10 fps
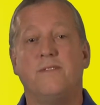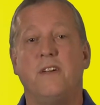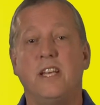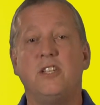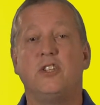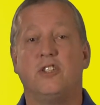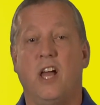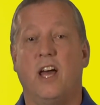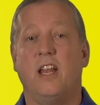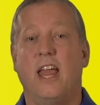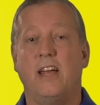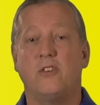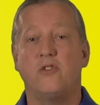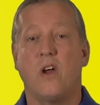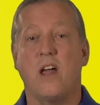finish is not allowed
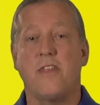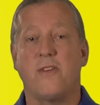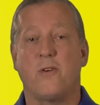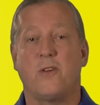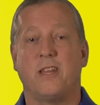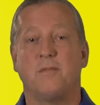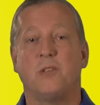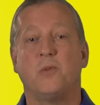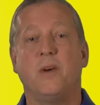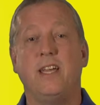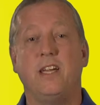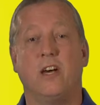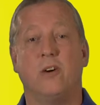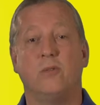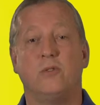to dry thoroughly between
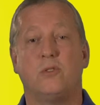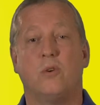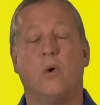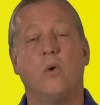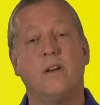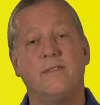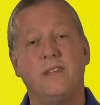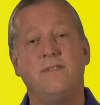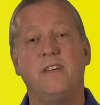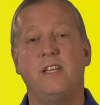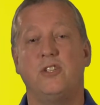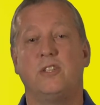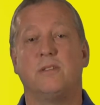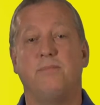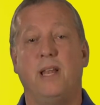coats, or if the finish
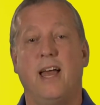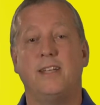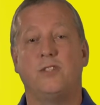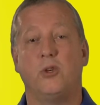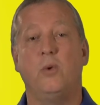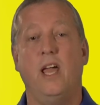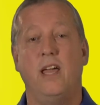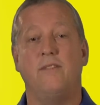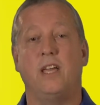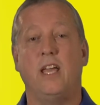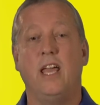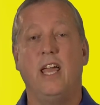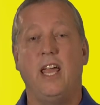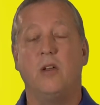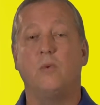is applied too heavy,
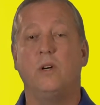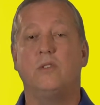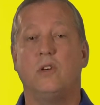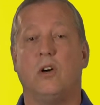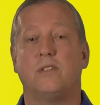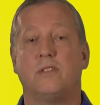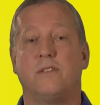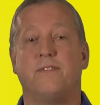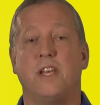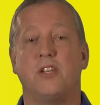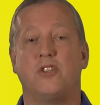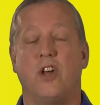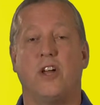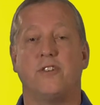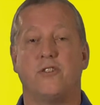it will cause the finish not to